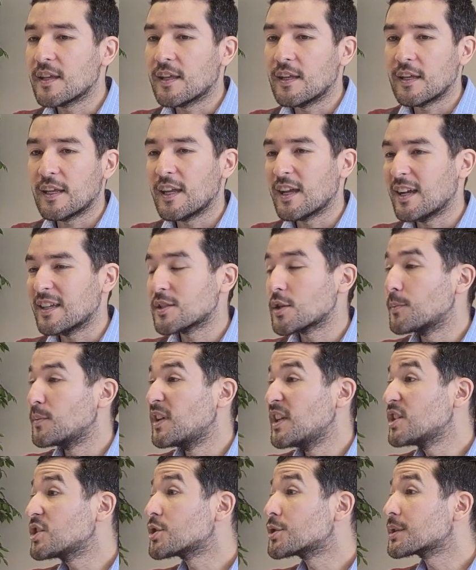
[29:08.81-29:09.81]
had some
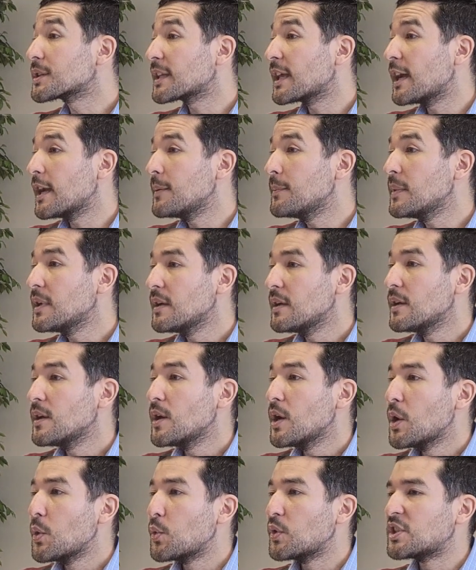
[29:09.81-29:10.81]
leisure time,
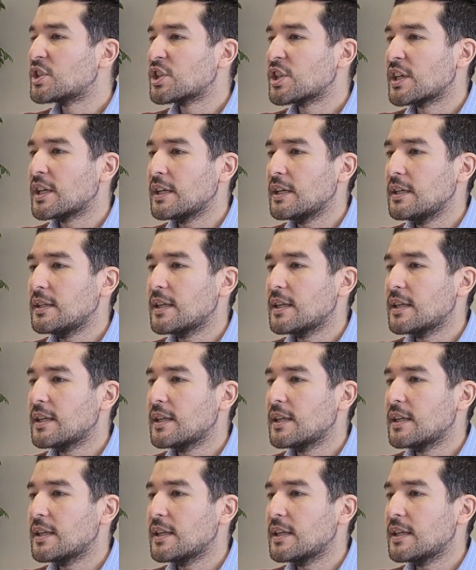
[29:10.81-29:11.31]
which he